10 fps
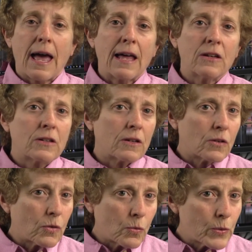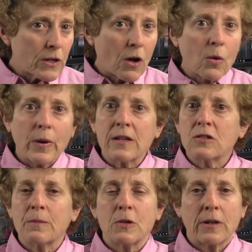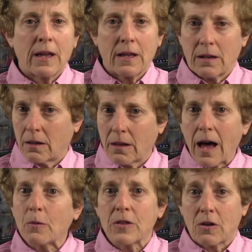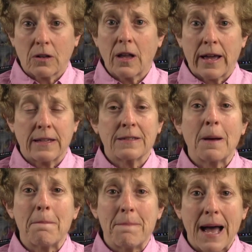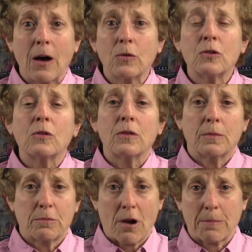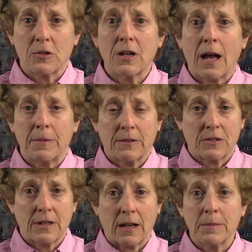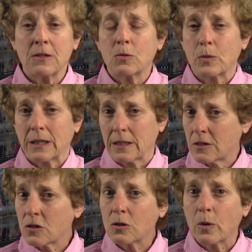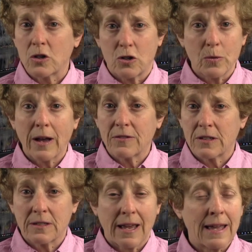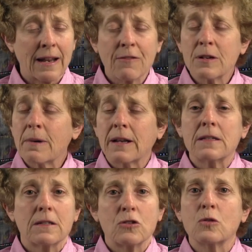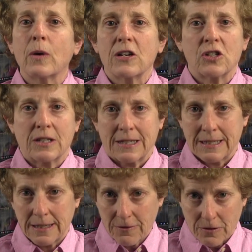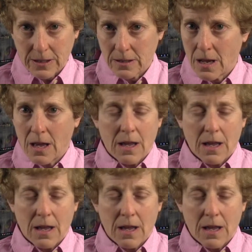And we always communicate a lot with our clients about proper timing of settlement. We listen to what you have to say, and everybody's situation is different.